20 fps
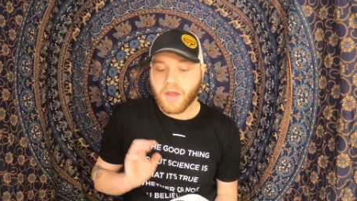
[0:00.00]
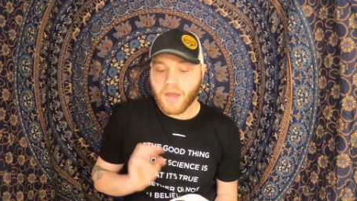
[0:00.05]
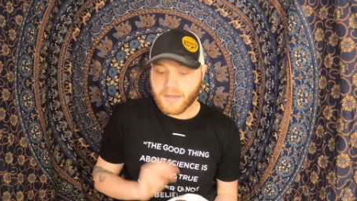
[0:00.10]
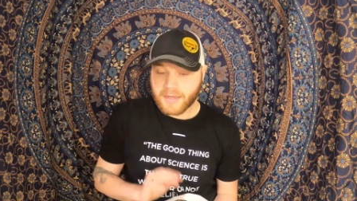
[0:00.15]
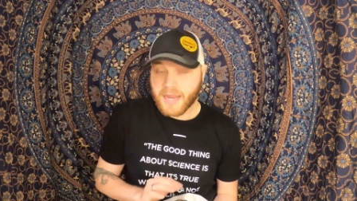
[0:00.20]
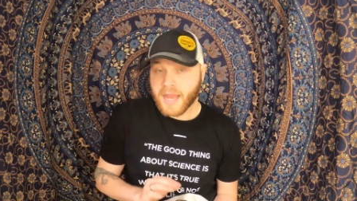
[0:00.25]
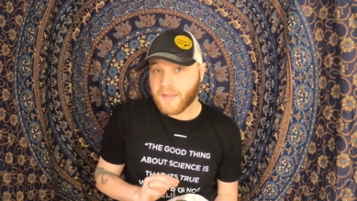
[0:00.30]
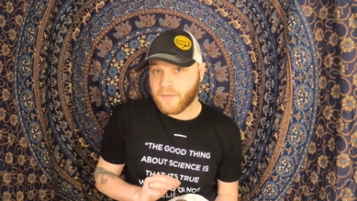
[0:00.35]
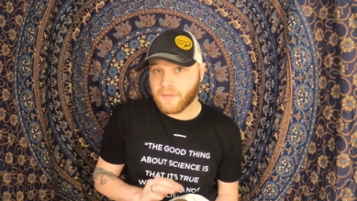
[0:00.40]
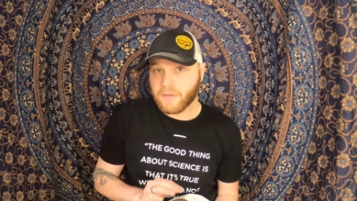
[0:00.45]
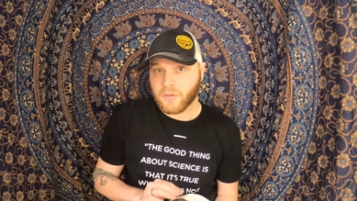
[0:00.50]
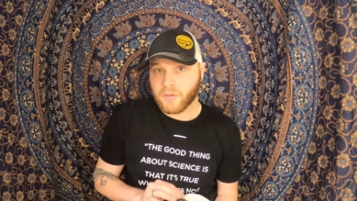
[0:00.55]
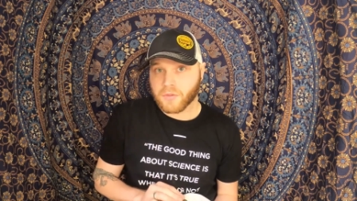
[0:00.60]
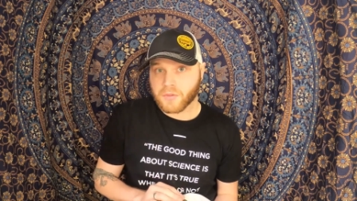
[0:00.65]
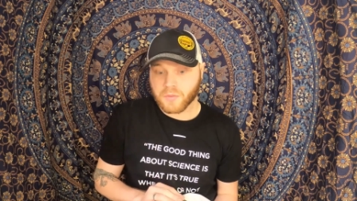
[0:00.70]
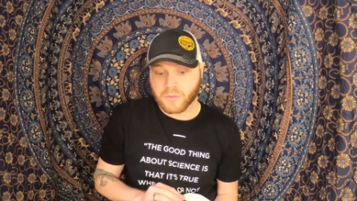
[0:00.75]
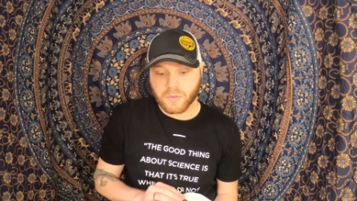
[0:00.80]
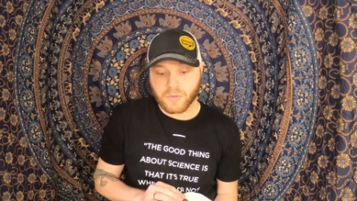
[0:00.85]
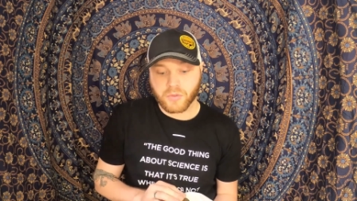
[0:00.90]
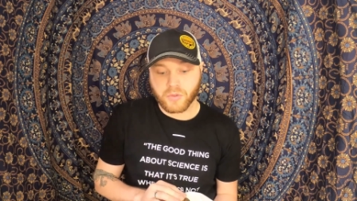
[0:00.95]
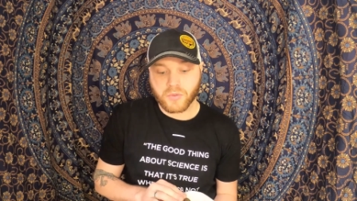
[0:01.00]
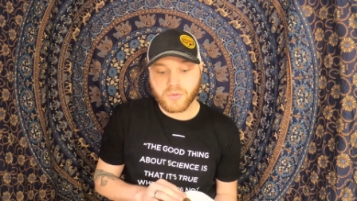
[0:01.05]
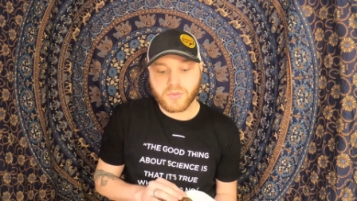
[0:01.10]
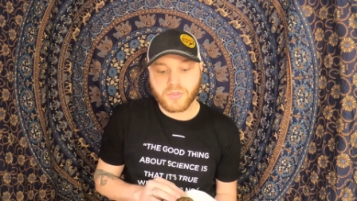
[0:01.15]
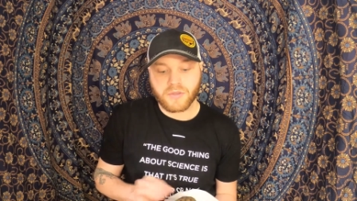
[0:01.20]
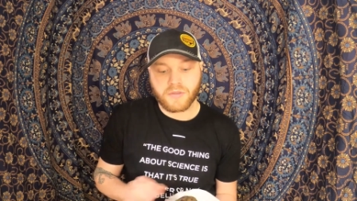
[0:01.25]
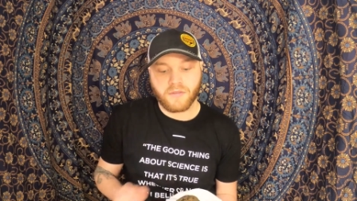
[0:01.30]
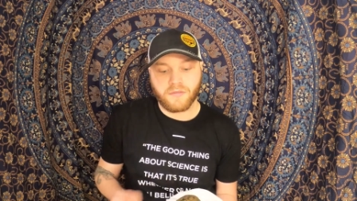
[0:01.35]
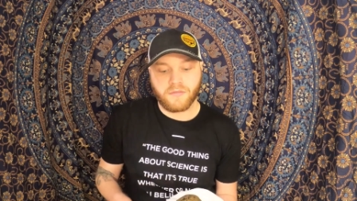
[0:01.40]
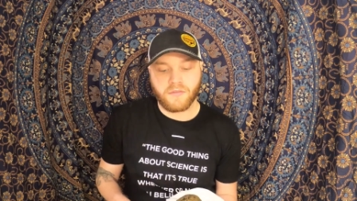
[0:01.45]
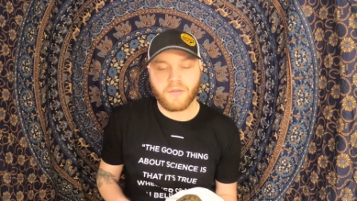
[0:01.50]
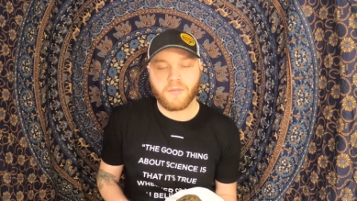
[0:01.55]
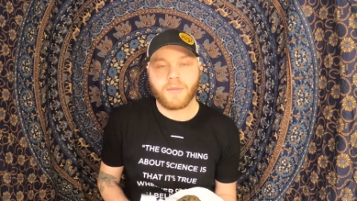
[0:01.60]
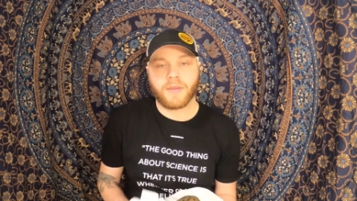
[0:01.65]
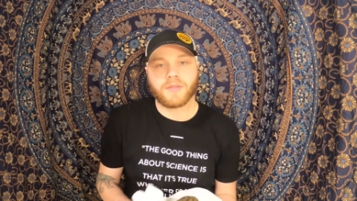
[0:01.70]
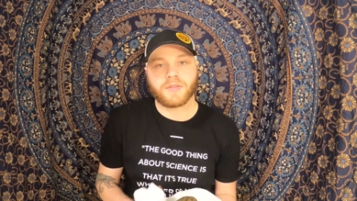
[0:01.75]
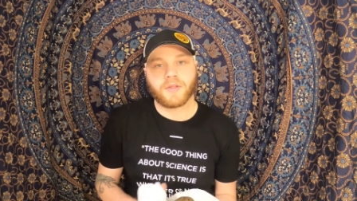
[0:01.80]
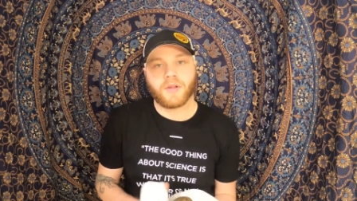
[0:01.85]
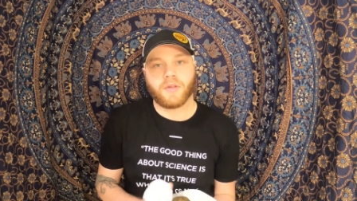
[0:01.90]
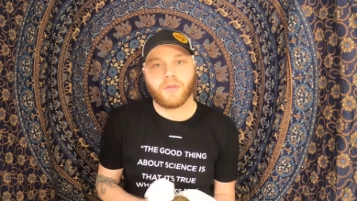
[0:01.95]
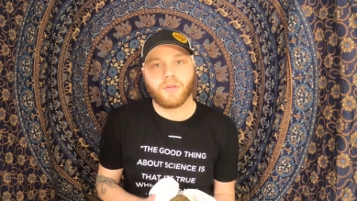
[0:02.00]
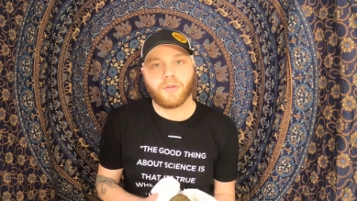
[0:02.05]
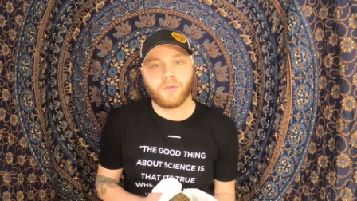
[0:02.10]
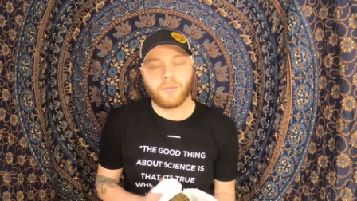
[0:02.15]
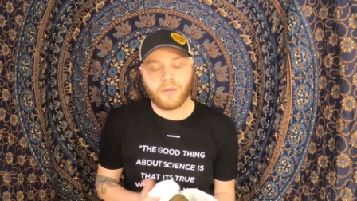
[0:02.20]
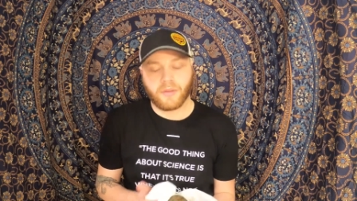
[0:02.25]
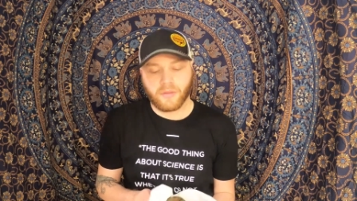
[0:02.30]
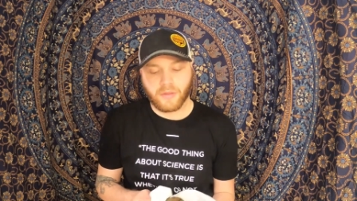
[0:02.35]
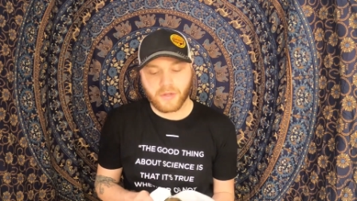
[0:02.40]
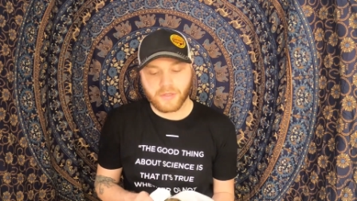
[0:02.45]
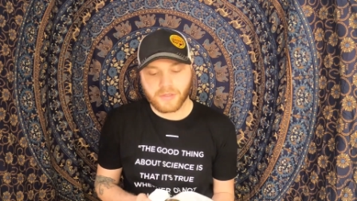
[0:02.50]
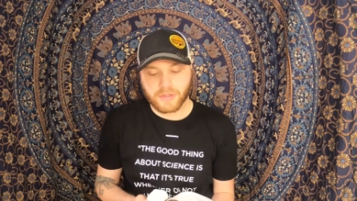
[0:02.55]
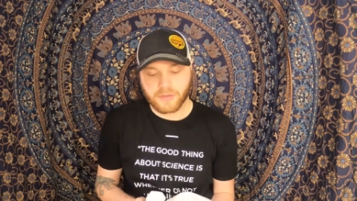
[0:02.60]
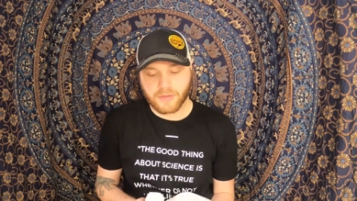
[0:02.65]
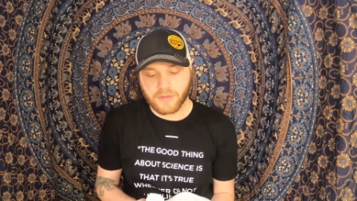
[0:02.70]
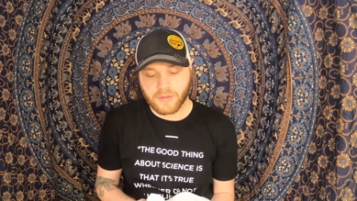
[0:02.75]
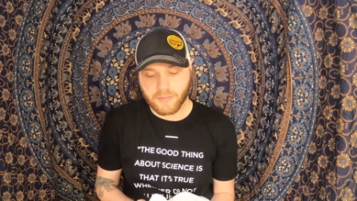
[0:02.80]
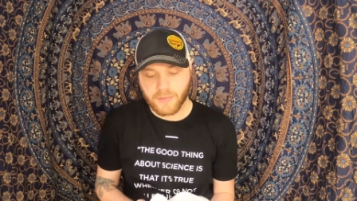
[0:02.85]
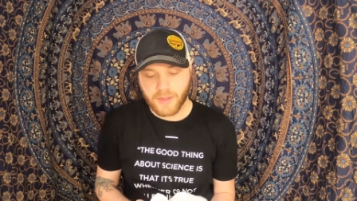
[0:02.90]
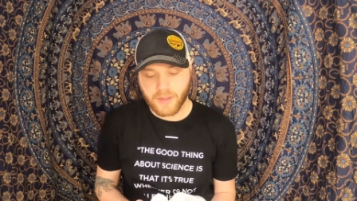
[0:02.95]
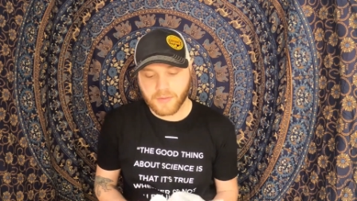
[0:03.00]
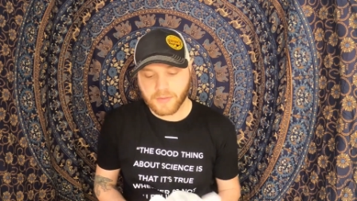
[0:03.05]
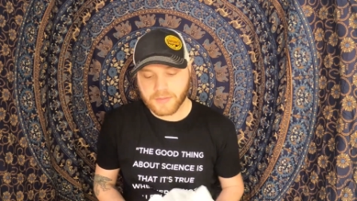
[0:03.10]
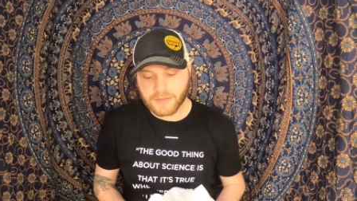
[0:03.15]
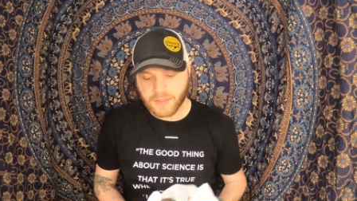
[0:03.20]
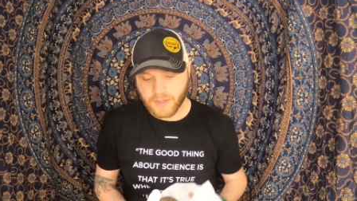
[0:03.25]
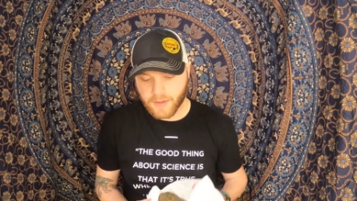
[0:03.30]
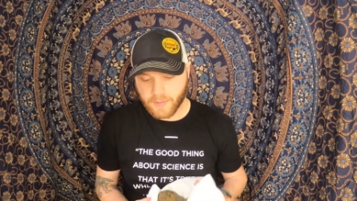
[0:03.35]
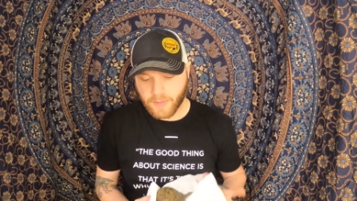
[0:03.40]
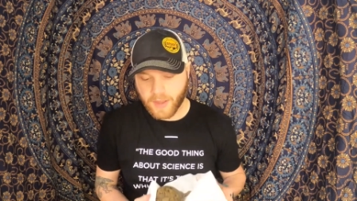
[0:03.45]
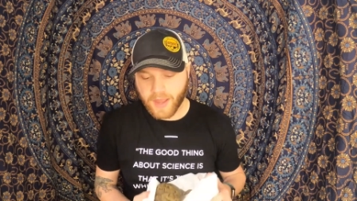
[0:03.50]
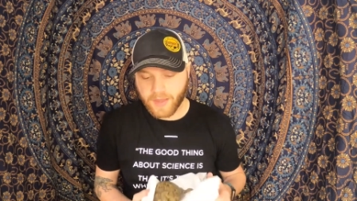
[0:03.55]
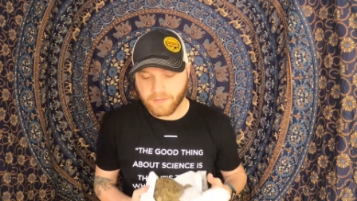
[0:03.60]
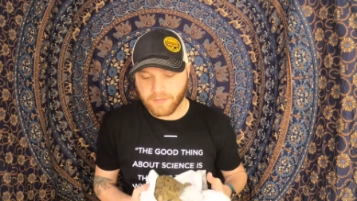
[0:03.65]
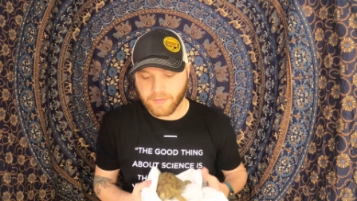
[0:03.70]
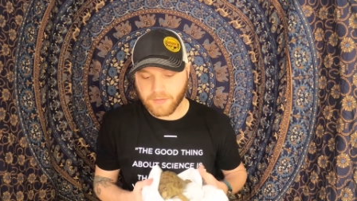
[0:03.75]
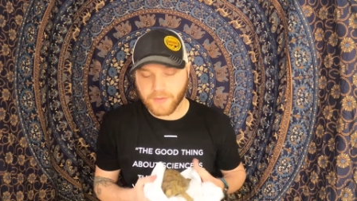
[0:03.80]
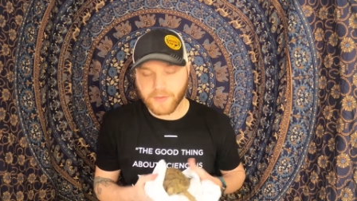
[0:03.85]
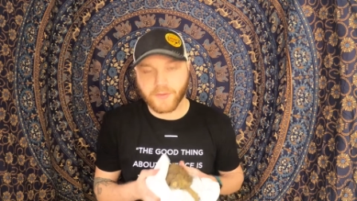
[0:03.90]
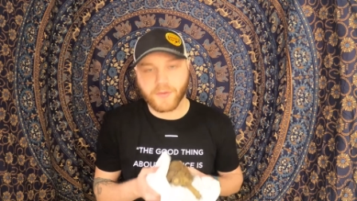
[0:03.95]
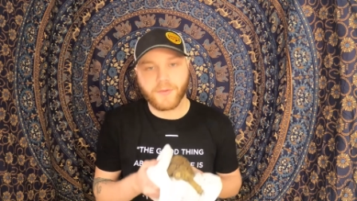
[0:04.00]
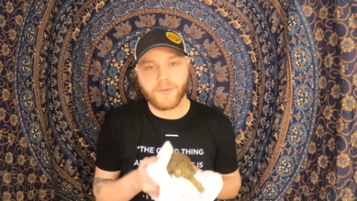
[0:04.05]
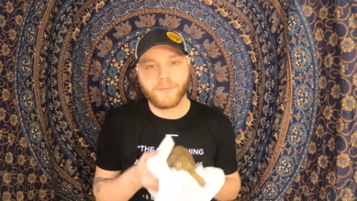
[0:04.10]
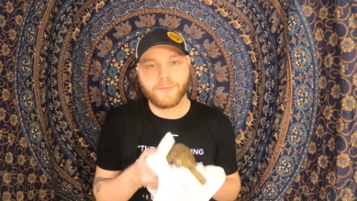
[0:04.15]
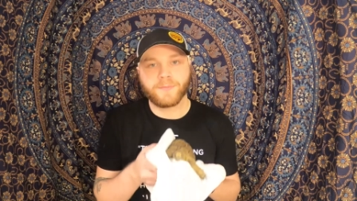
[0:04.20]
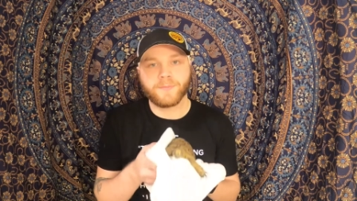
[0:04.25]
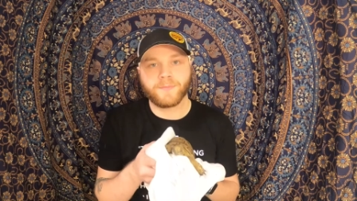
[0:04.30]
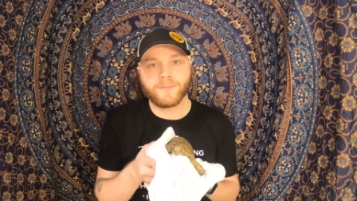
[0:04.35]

not the usual. Usually the females are a little bit larger than the males. I have a little